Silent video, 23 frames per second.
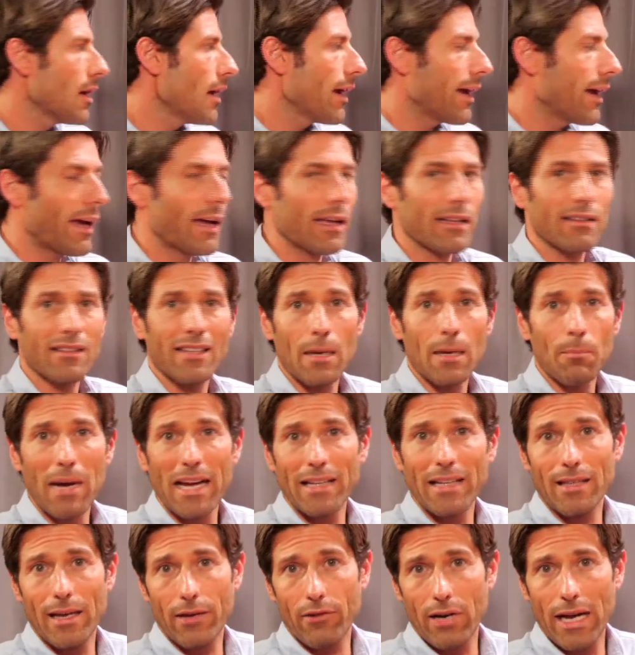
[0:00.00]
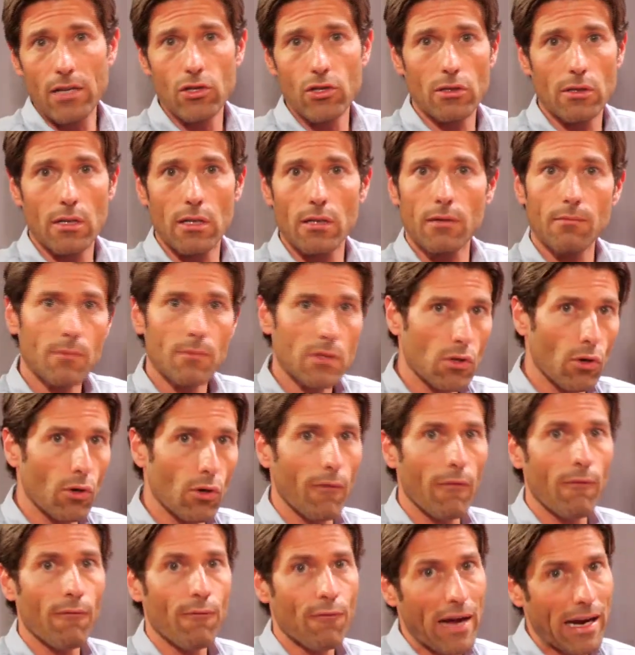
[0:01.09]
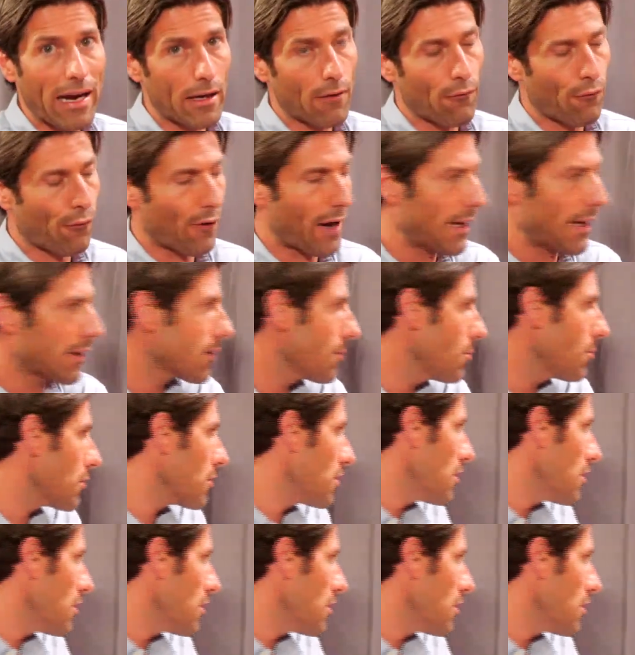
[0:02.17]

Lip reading: and they're bi-directional, so very flexible.